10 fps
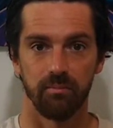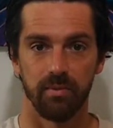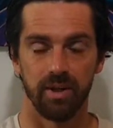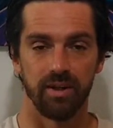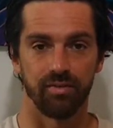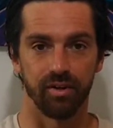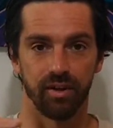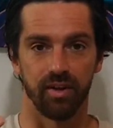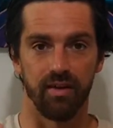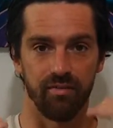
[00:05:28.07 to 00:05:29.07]
Many
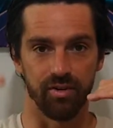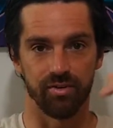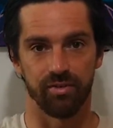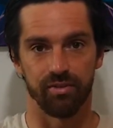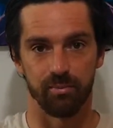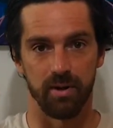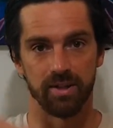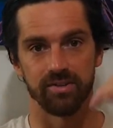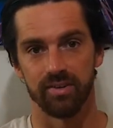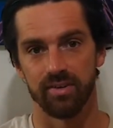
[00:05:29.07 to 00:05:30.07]
different levels of
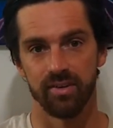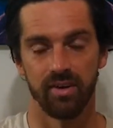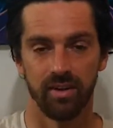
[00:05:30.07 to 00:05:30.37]
dimensions